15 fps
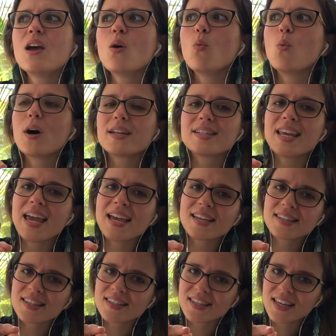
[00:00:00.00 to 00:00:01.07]
what
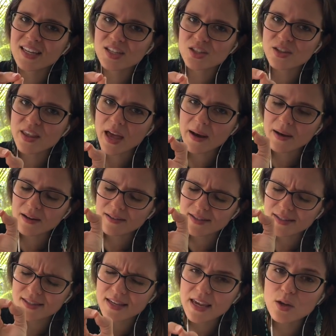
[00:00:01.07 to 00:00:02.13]
takes us into that
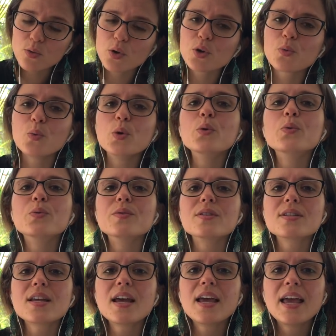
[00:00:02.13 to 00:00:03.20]
sacred
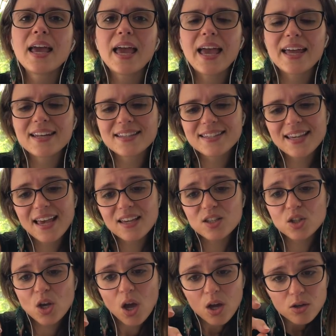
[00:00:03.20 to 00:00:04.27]
wound and
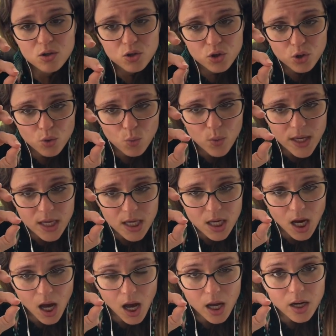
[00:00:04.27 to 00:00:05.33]
says, do we
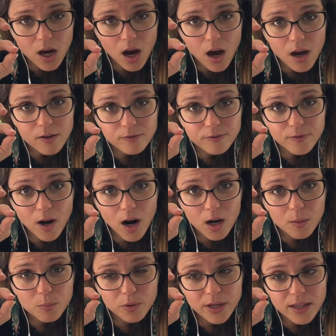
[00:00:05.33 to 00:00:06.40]
cut off our
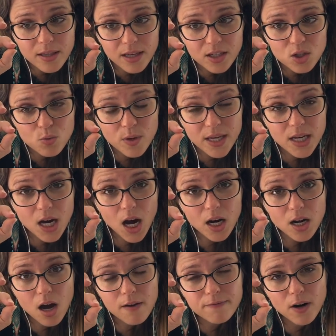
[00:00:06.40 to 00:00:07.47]
breathing? Do we cut
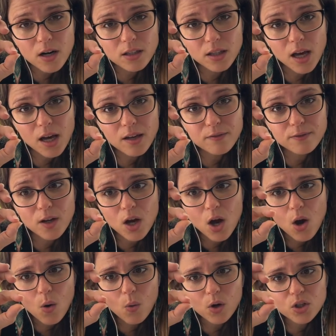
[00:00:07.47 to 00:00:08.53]
off our love?
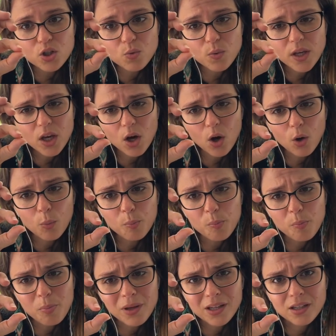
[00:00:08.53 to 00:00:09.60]
Or do we
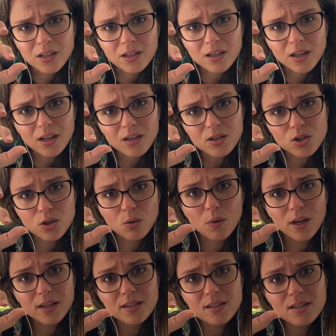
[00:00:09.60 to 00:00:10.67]
open to
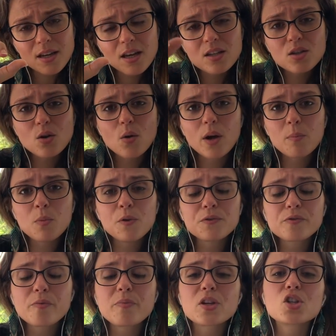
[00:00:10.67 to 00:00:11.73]
it? So it
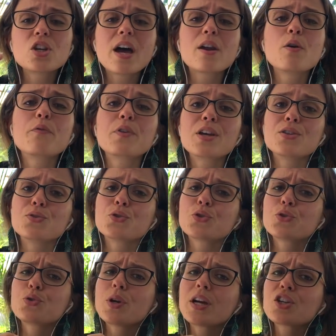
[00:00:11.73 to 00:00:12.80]
moves from the shadow of
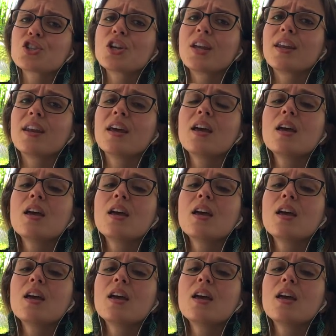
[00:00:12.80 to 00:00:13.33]
constriction